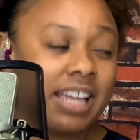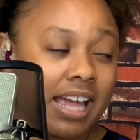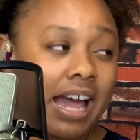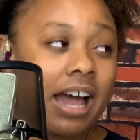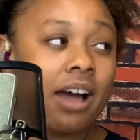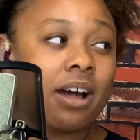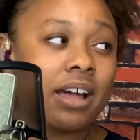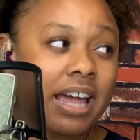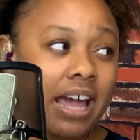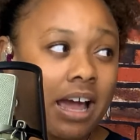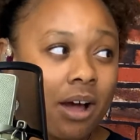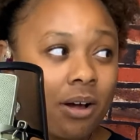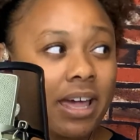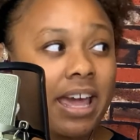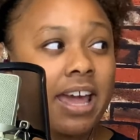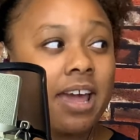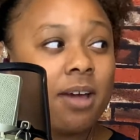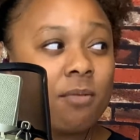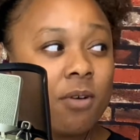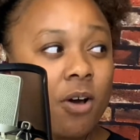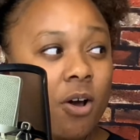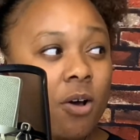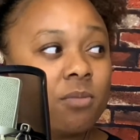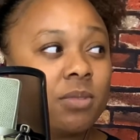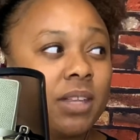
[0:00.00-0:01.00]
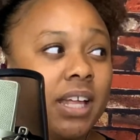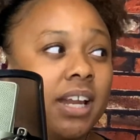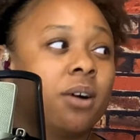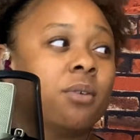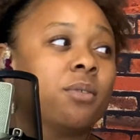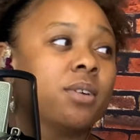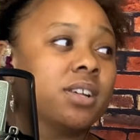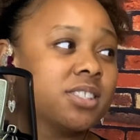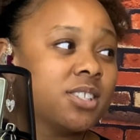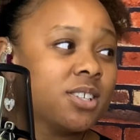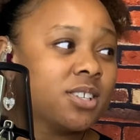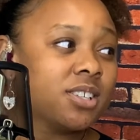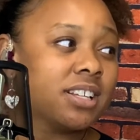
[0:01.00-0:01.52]
Yeah, I came home. Then
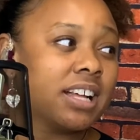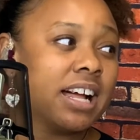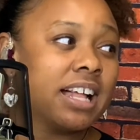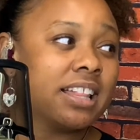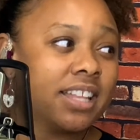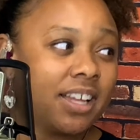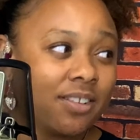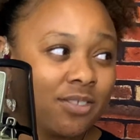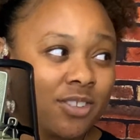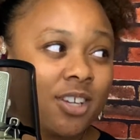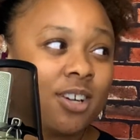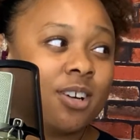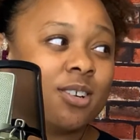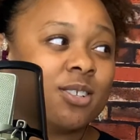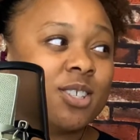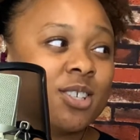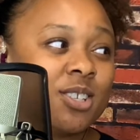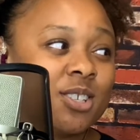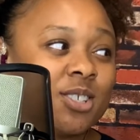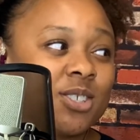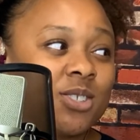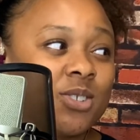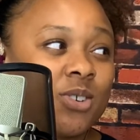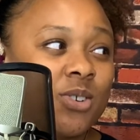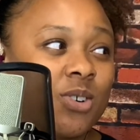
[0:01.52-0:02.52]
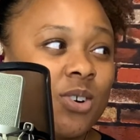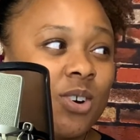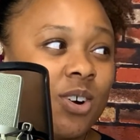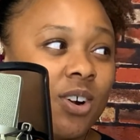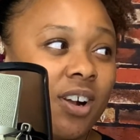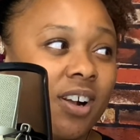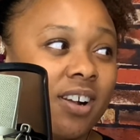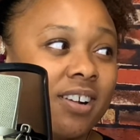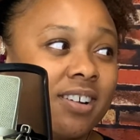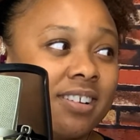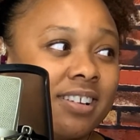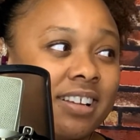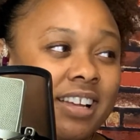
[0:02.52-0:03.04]
I left to go to the
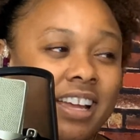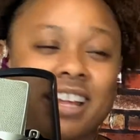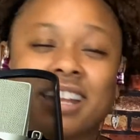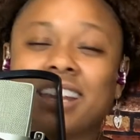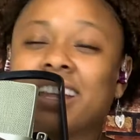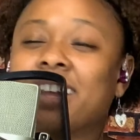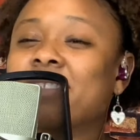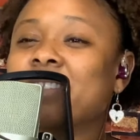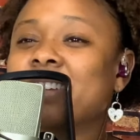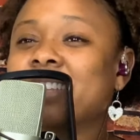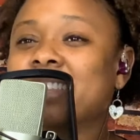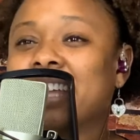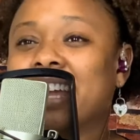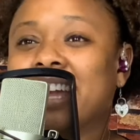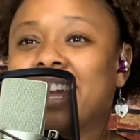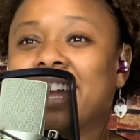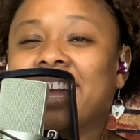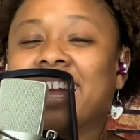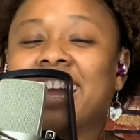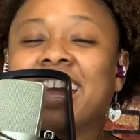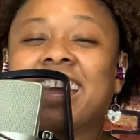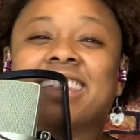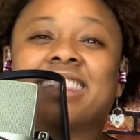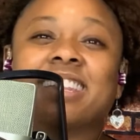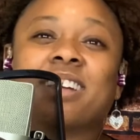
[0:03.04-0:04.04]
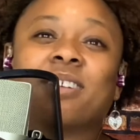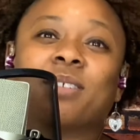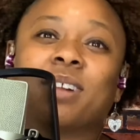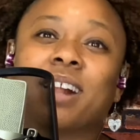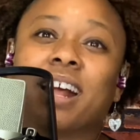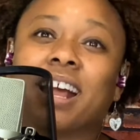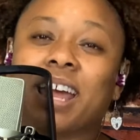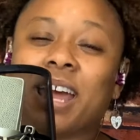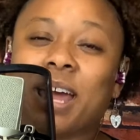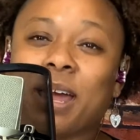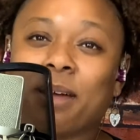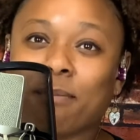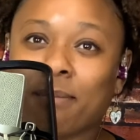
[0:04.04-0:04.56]
store and everything. And then when
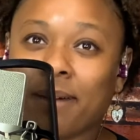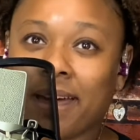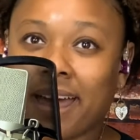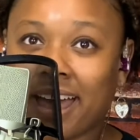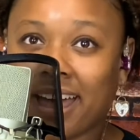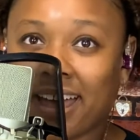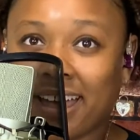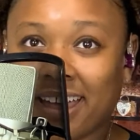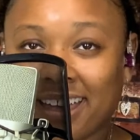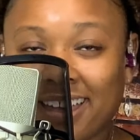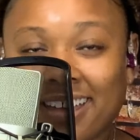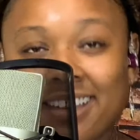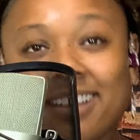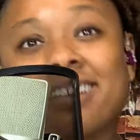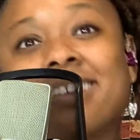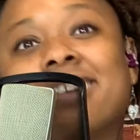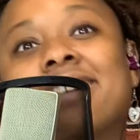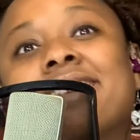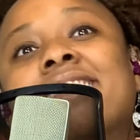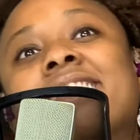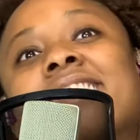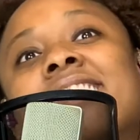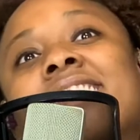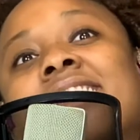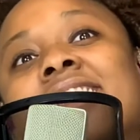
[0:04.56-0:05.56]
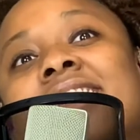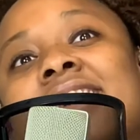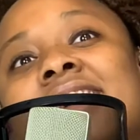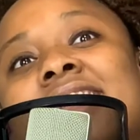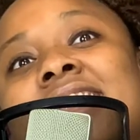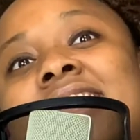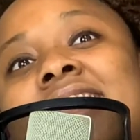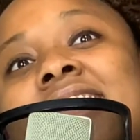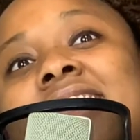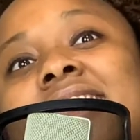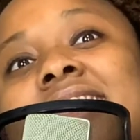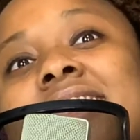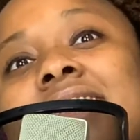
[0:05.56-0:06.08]
I came back,
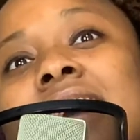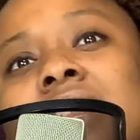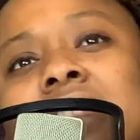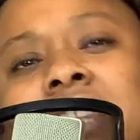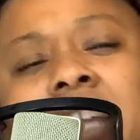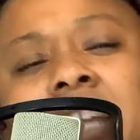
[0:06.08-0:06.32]
I